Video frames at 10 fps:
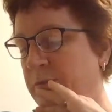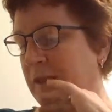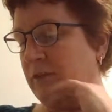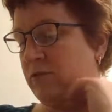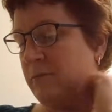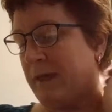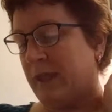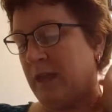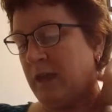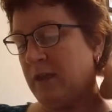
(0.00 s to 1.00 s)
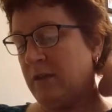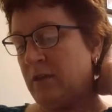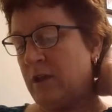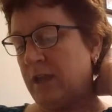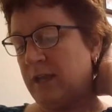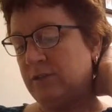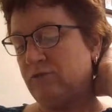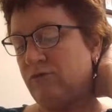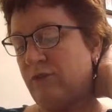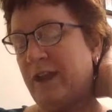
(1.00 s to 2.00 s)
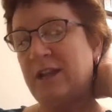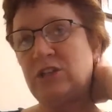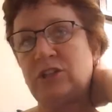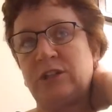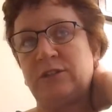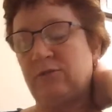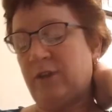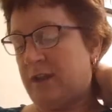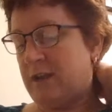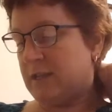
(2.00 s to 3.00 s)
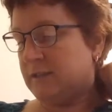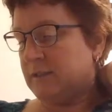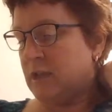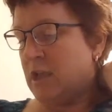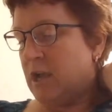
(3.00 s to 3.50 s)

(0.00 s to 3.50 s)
would be like rubella. It's a redness.